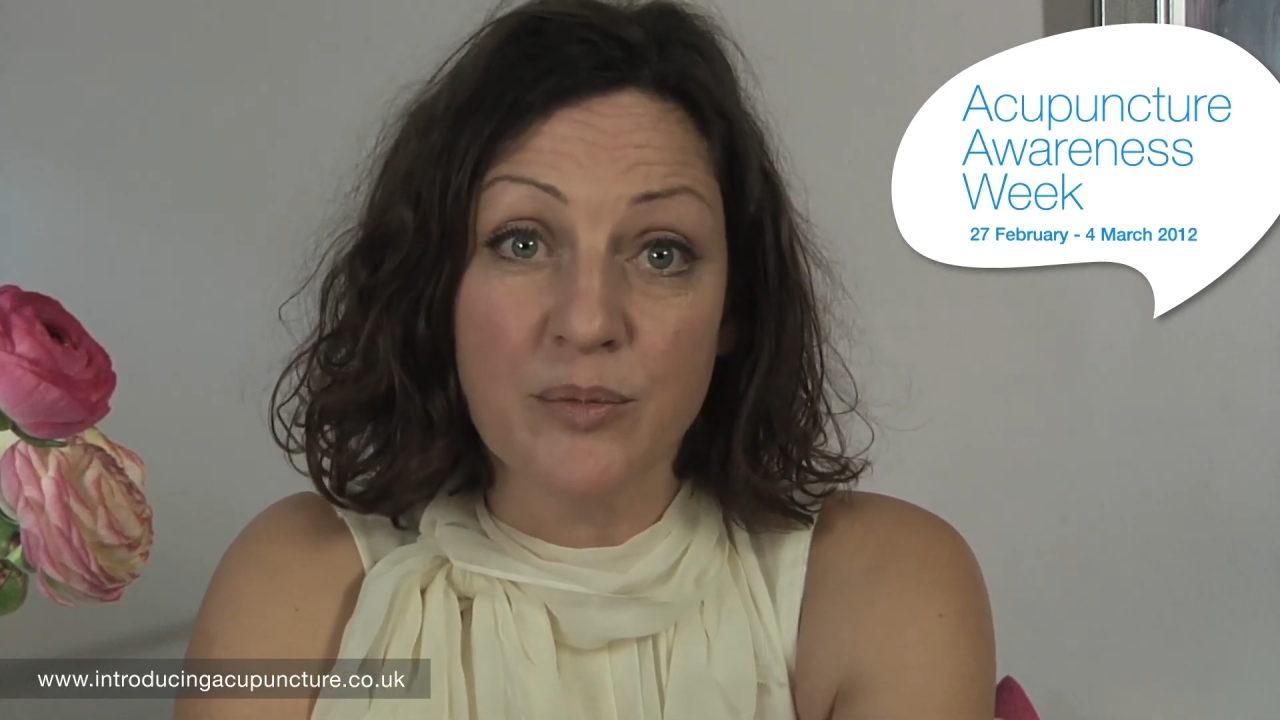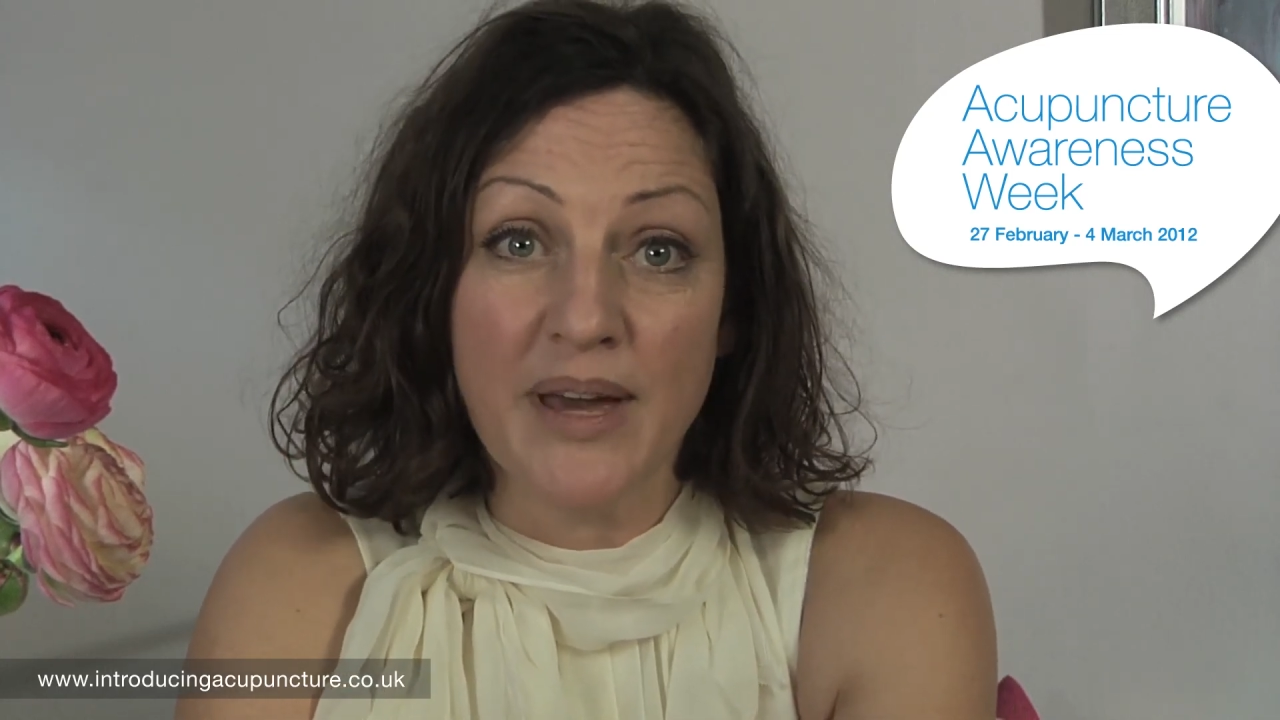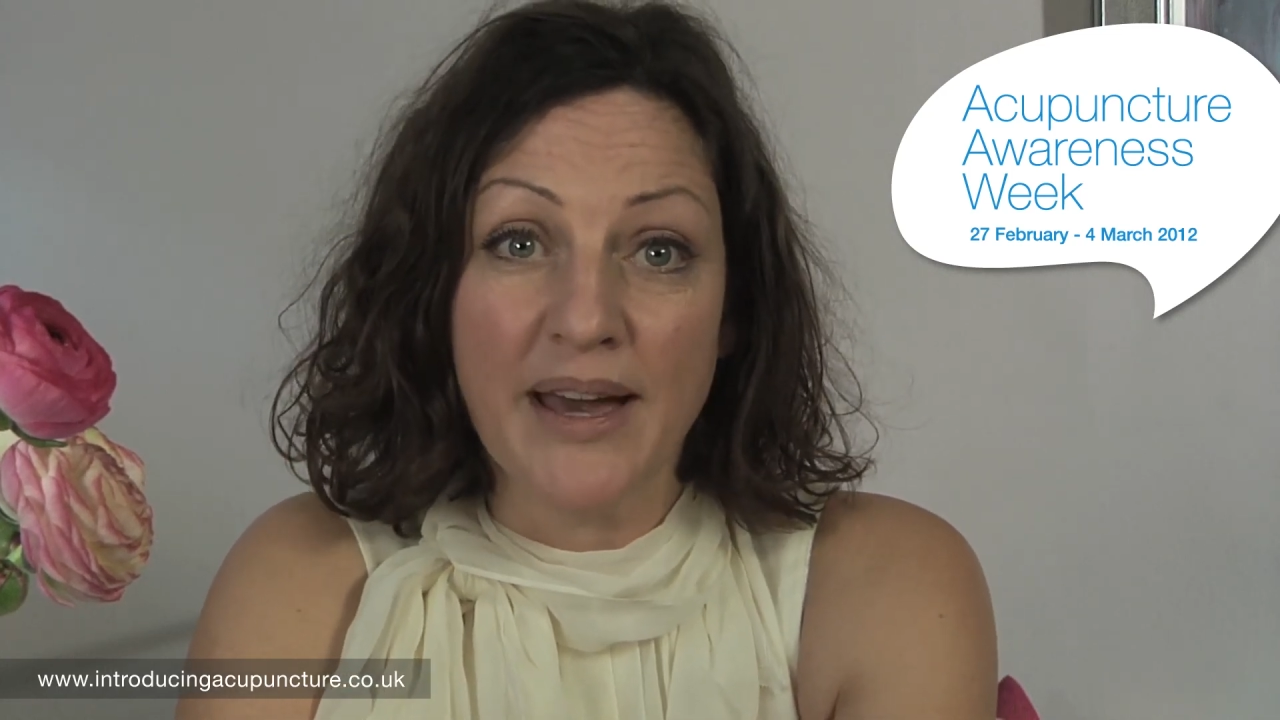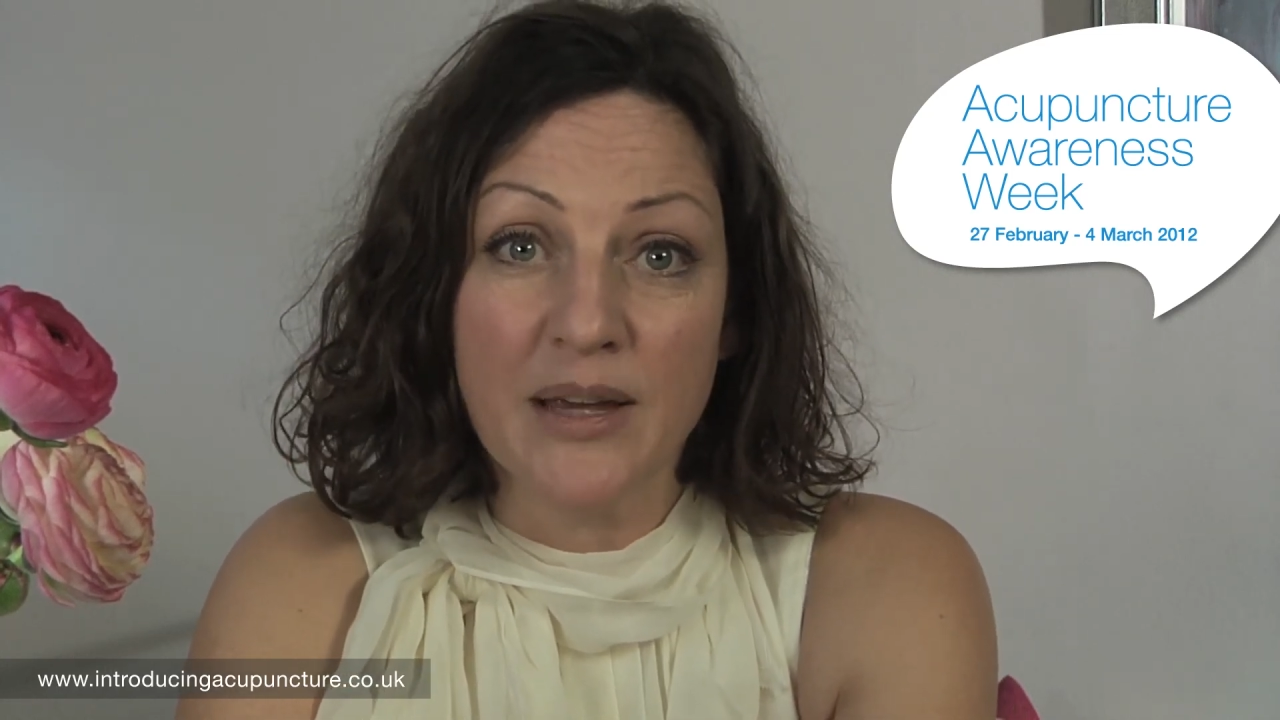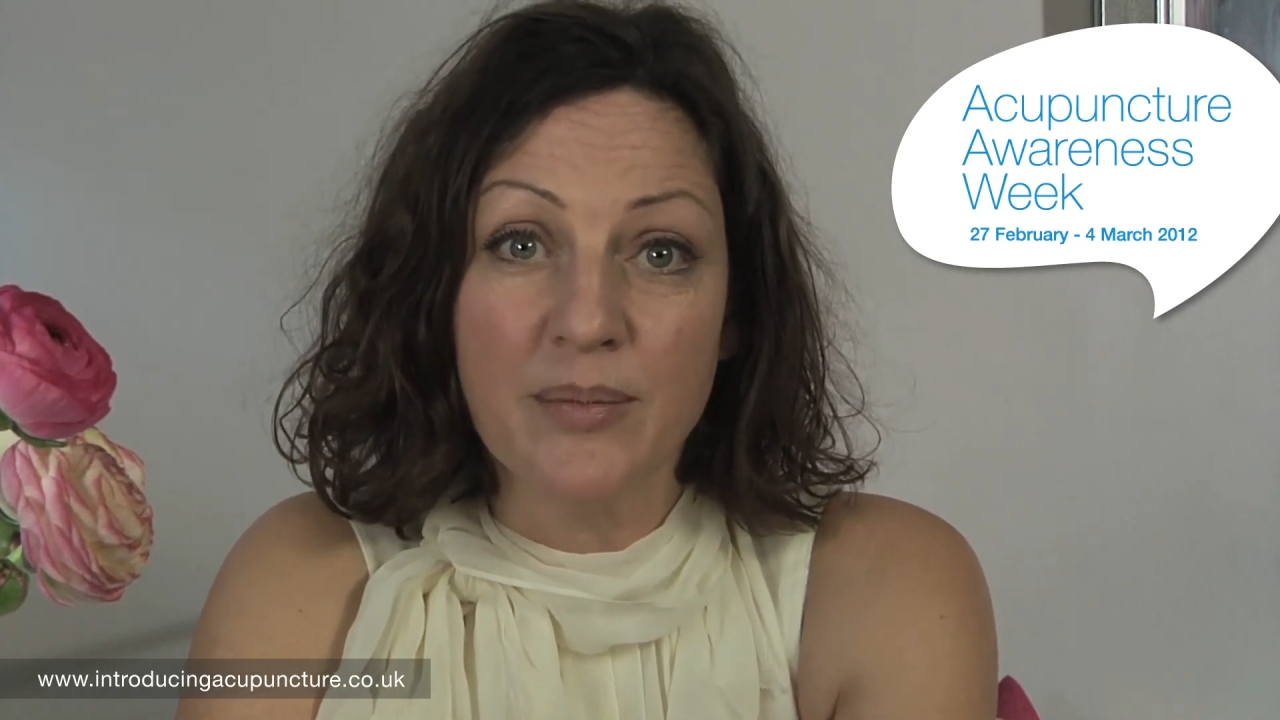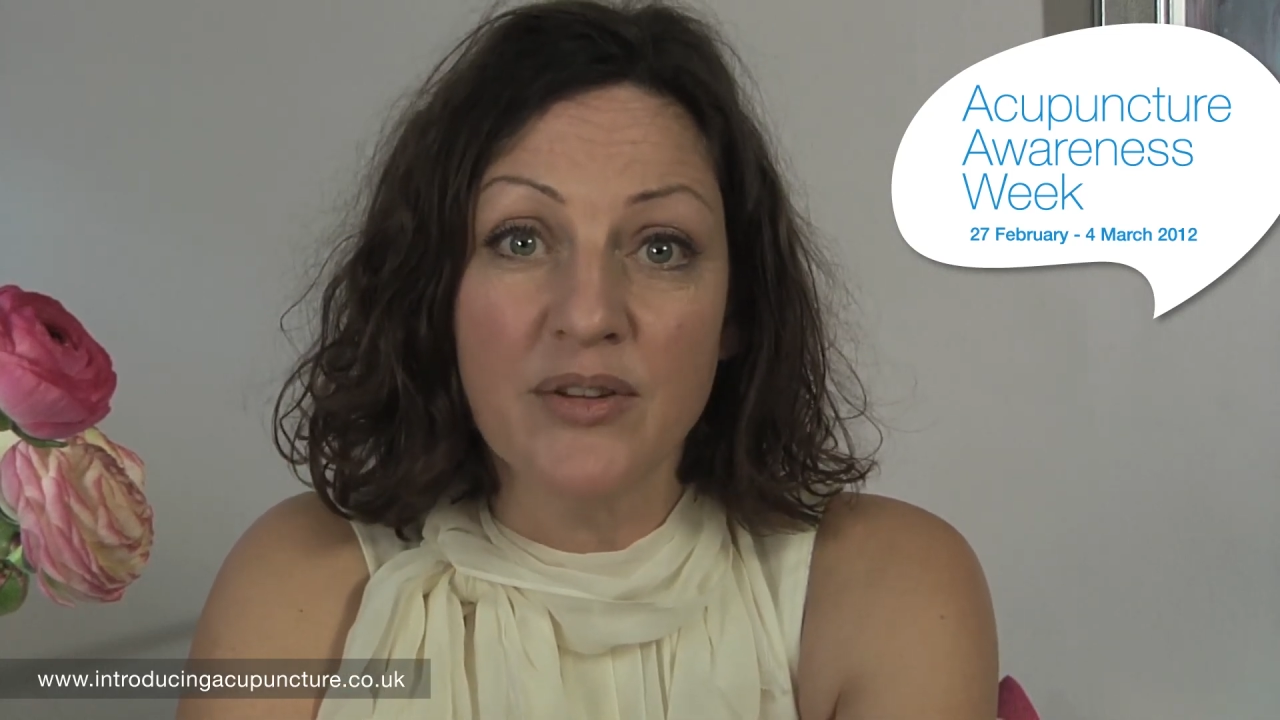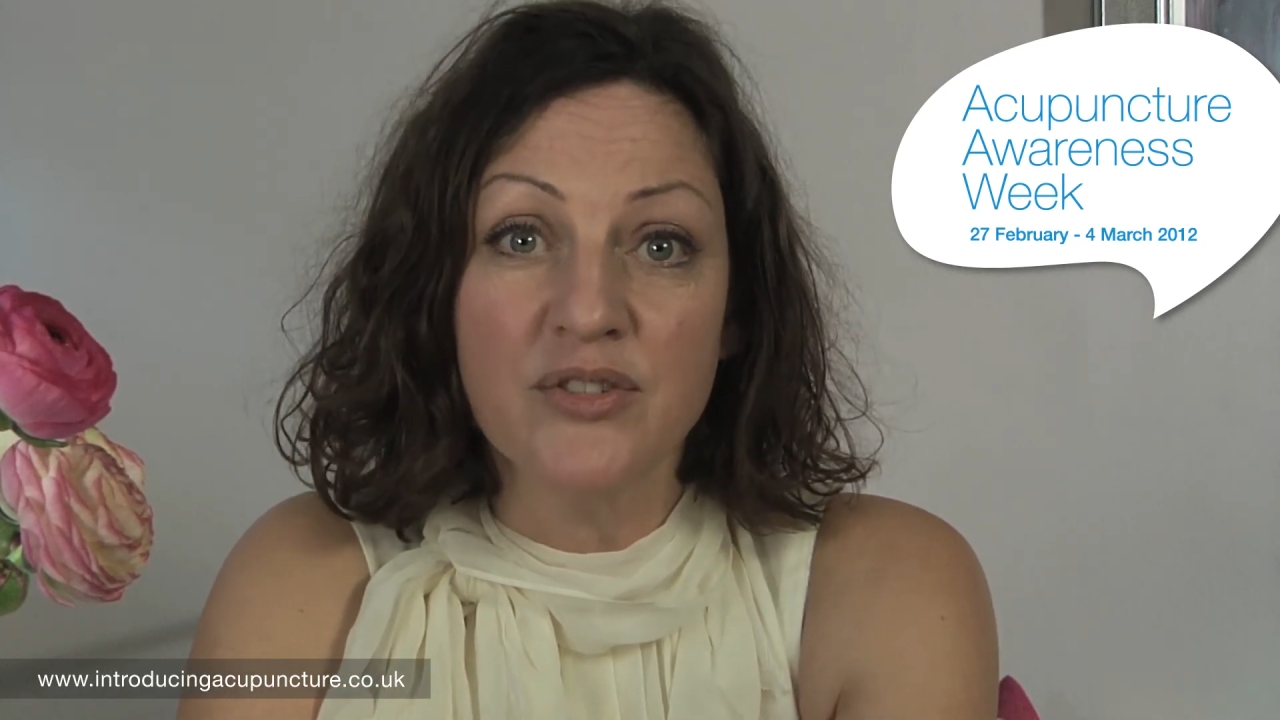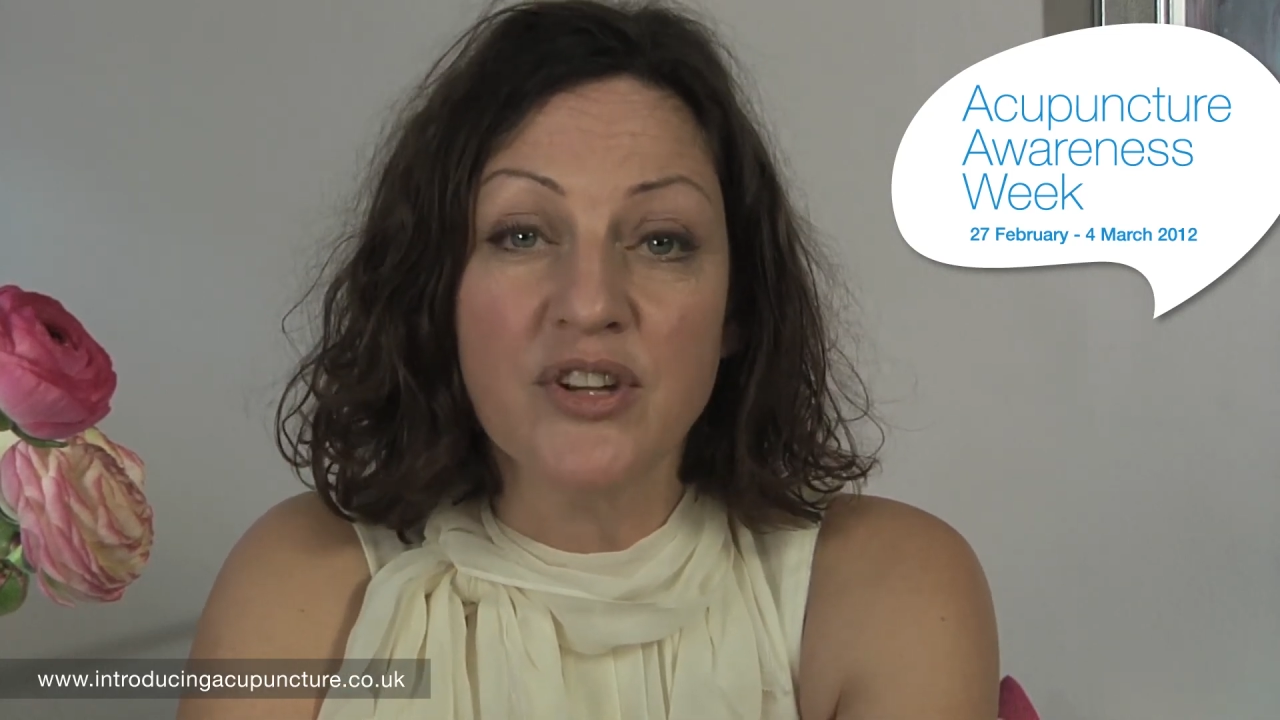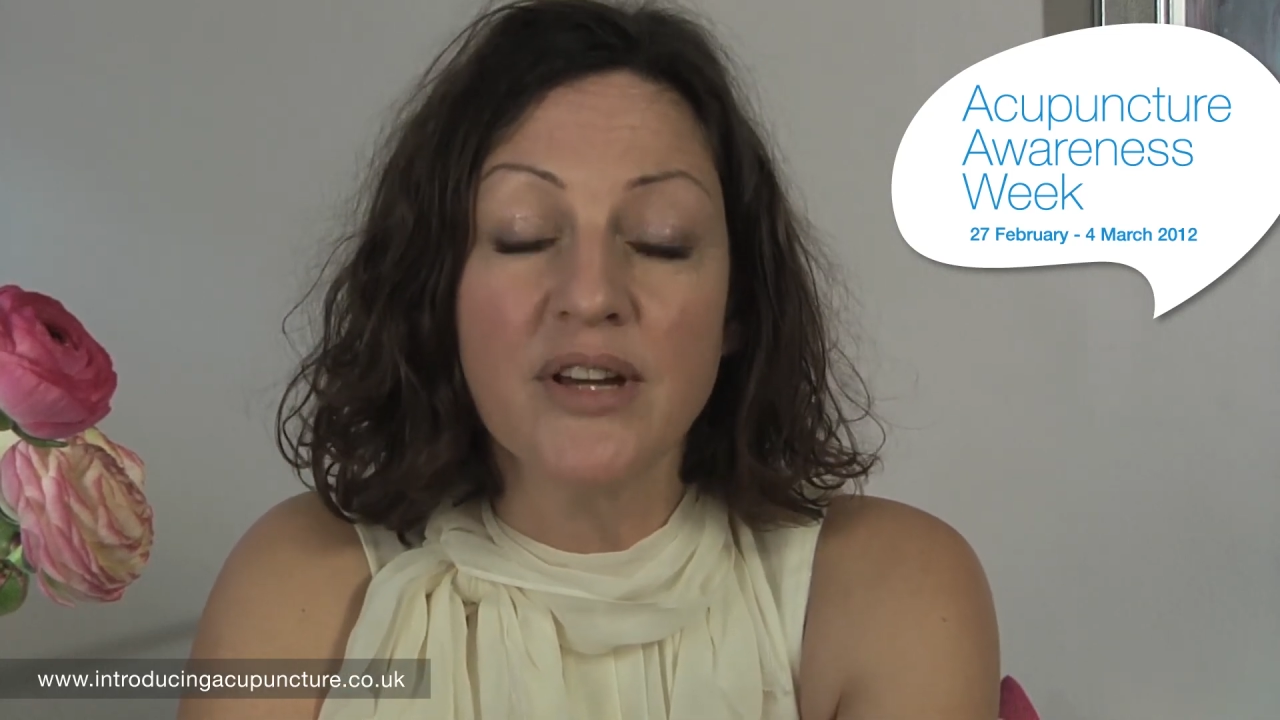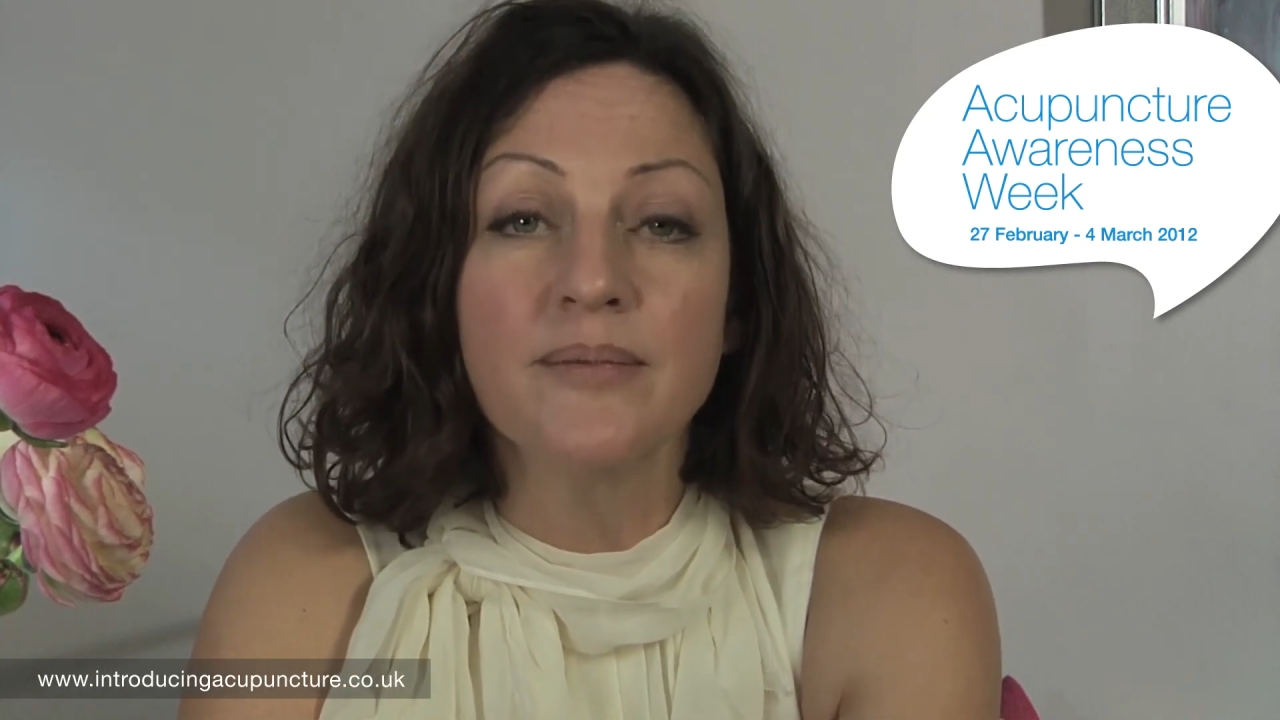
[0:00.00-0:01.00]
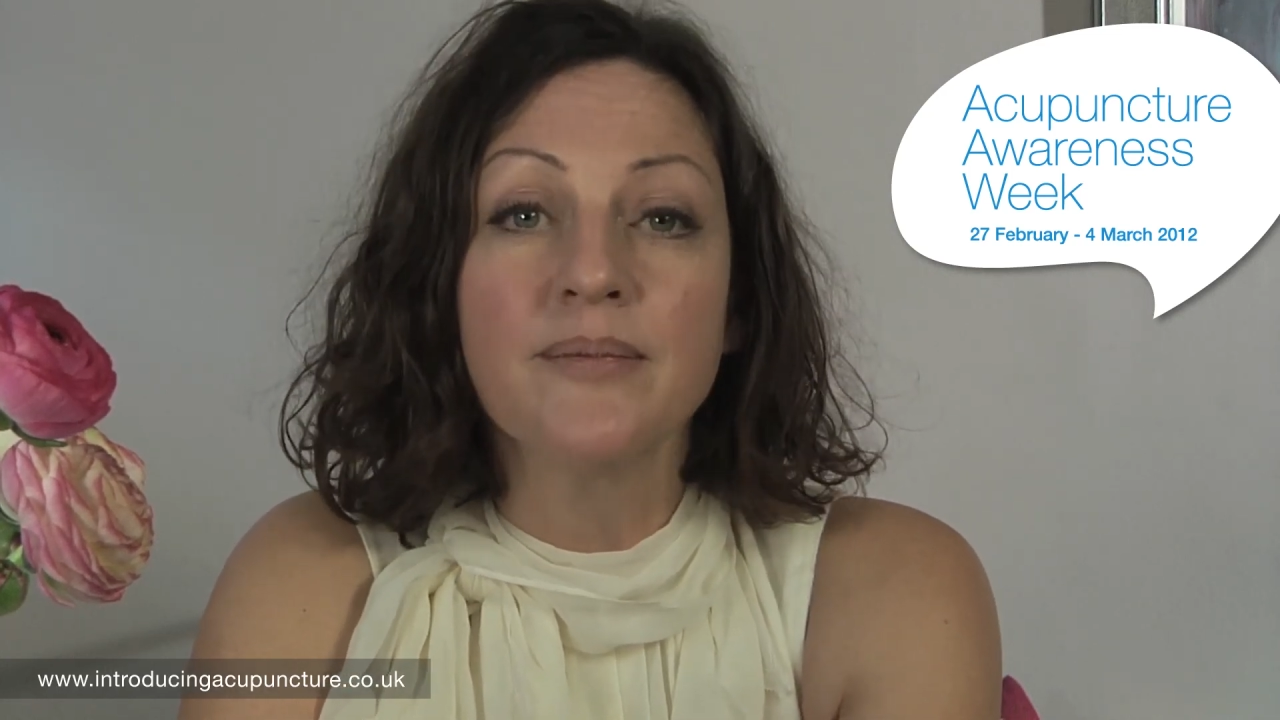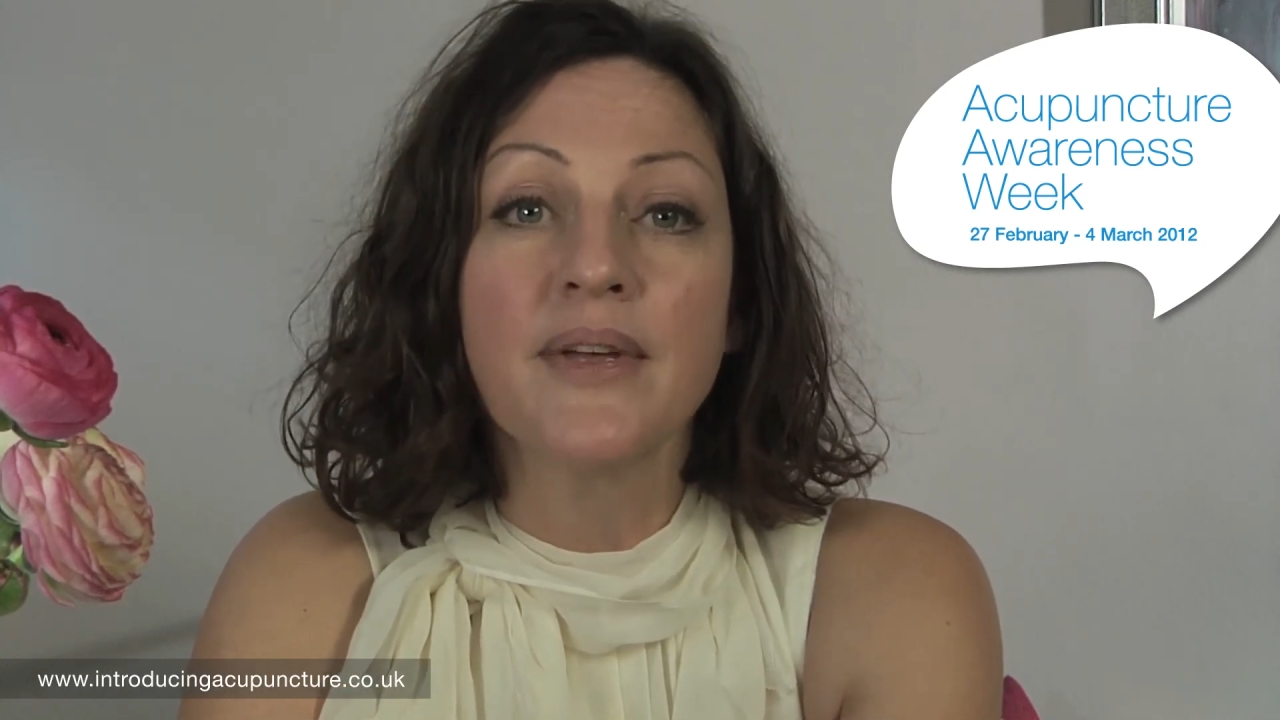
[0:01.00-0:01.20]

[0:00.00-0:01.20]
will be acupuncture.